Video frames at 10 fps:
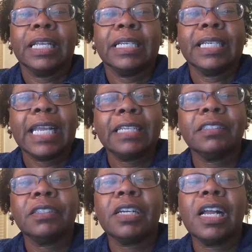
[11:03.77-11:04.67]

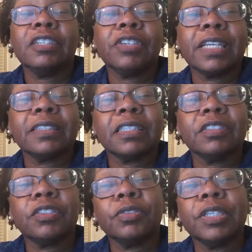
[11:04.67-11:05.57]
Next are contracts in
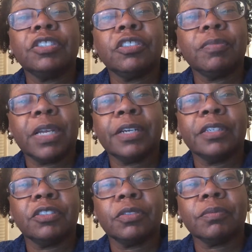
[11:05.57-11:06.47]
consideration of
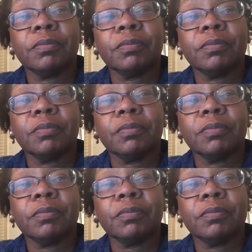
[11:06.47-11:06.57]
marriage.